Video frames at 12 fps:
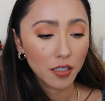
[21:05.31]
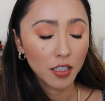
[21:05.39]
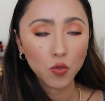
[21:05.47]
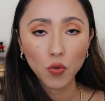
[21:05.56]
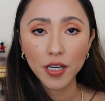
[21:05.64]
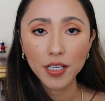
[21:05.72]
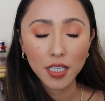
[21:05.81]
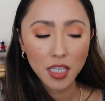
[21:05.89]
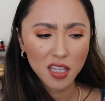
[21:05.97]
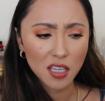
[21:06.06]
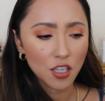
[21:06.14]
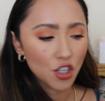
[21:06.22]
This one is
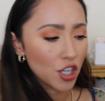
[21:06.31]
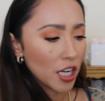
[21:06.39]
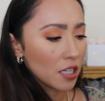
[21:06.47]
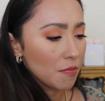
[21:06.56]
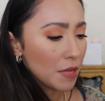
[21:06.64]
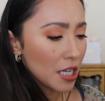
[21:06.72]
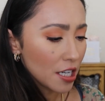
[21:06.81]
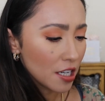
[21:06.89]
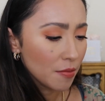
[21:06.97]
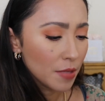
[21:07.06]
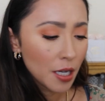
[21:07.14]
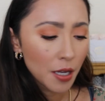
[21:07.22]
in the shade
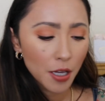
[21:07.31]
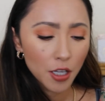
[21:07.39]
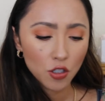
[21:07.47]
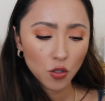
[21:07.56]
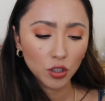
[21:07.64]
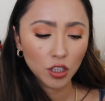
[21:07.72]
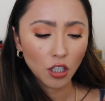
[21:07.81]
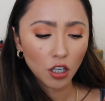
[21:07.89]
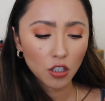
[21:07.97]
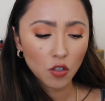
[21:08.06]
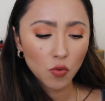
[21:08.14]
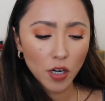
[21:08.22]
medium, so the
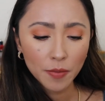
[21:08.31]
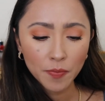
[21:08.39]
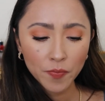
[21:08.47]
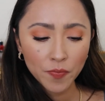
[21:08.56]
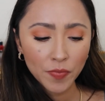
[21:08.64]
darker one.